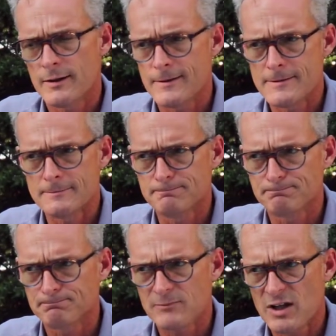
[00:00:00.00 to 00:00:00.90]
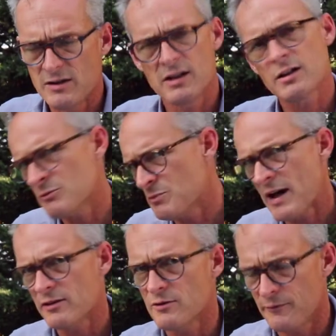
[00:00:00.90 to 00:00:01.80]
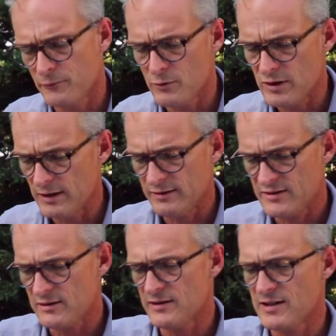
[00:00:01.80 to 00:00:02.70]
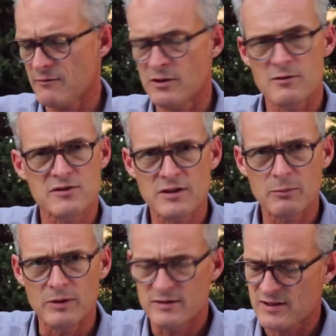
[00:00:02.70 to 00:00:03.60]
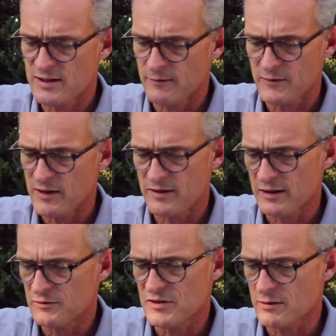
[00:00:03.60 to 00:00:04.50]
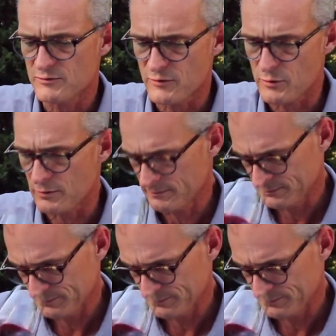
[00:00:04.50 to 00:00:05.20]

and then it comes back to the fruit again. Let's have another sip and see if anything else comes through.